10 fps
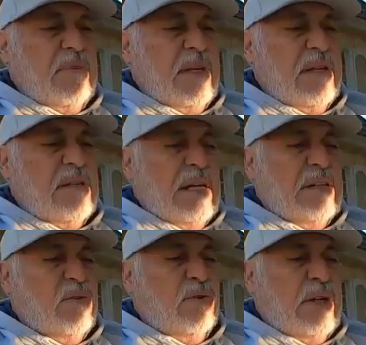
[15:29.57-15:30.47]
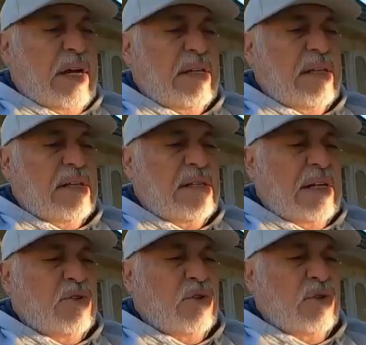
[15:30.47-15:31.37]
It's not too tight. It's
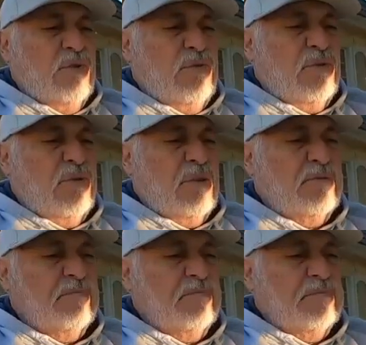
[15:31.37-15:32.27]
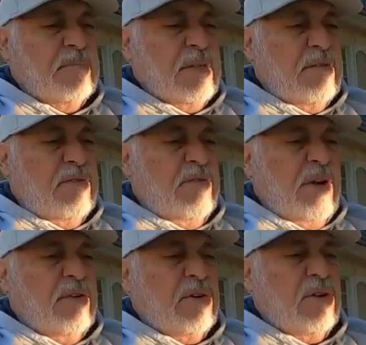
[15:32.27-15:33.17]
not too loose.
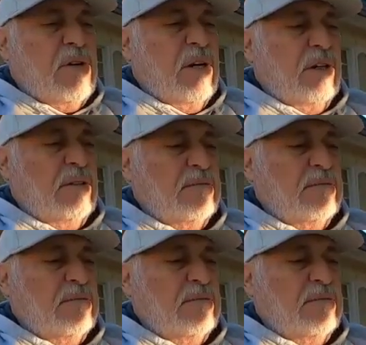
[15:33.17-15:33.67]
Very good color.